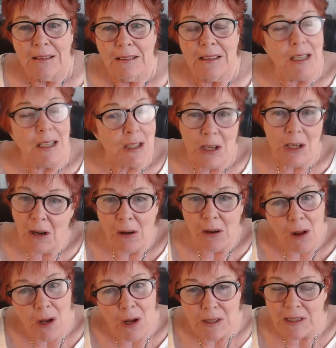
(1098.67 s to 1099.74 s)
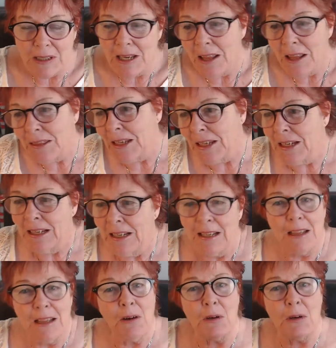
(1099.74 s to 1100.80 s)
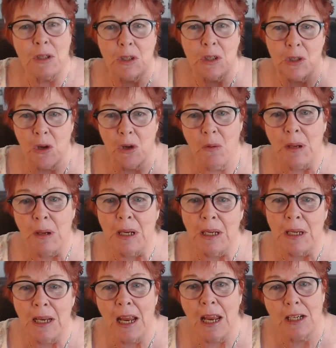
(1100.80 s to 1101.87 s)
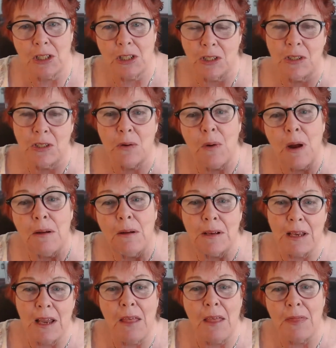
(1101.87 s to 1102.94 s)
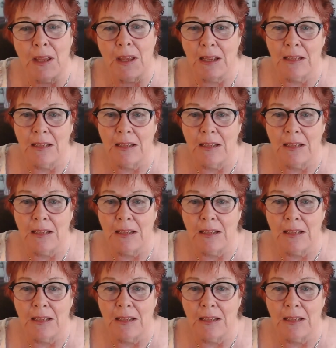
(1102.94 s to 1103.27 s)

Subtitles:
Is it a lost nothing? There are so many connections around nothing.